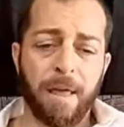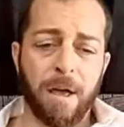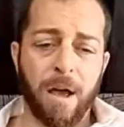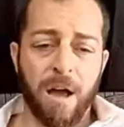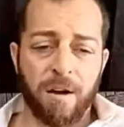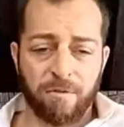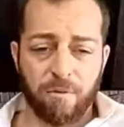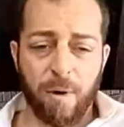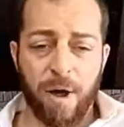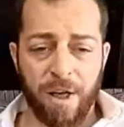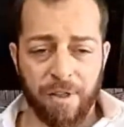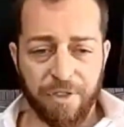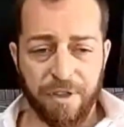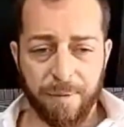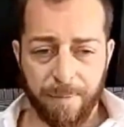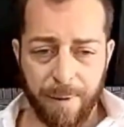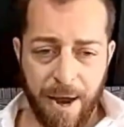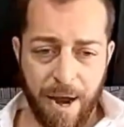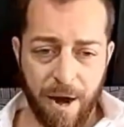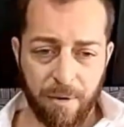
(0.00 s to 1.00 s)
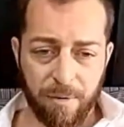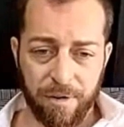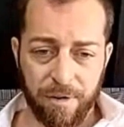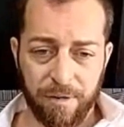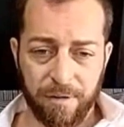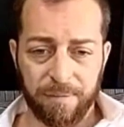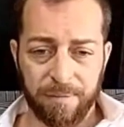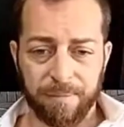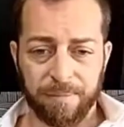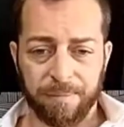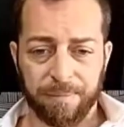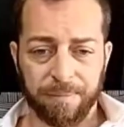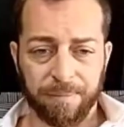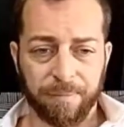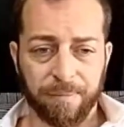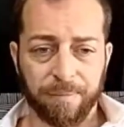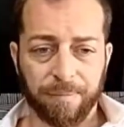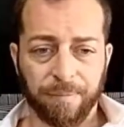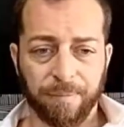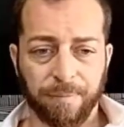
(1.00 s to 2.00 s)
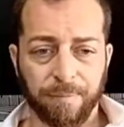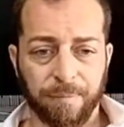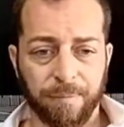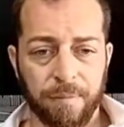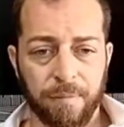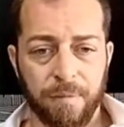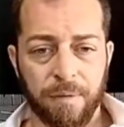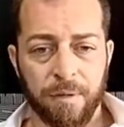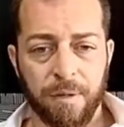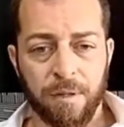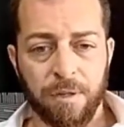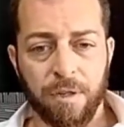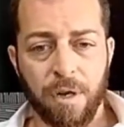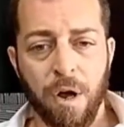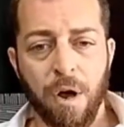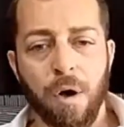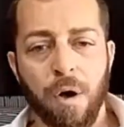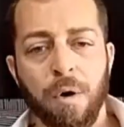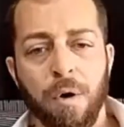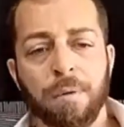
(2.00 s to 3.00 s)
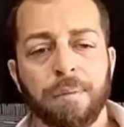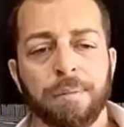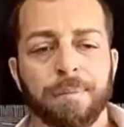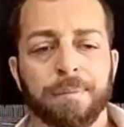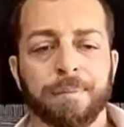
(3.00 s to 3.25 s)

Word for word: of wealth and power. So,